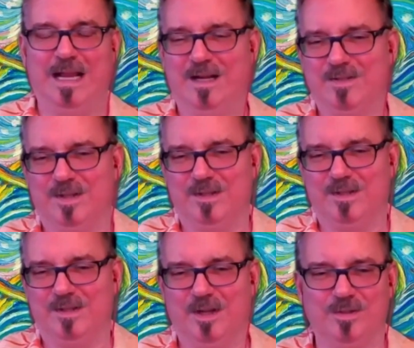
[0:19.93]
access
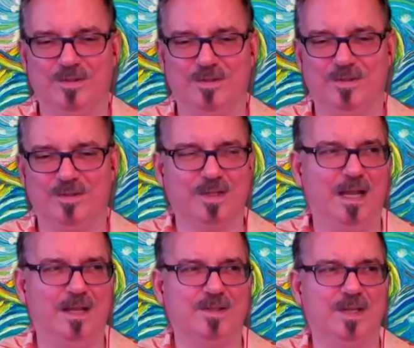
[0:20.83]
consciousness
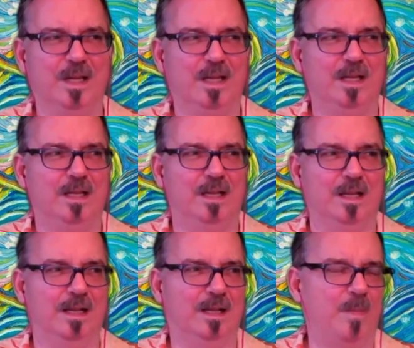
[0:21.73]
guys,
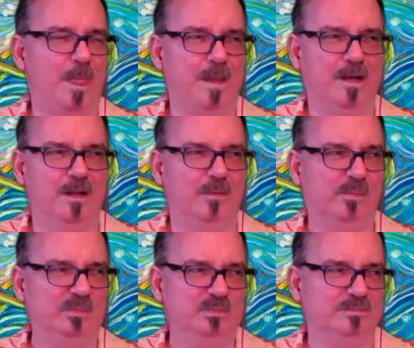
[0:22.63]
um, you know,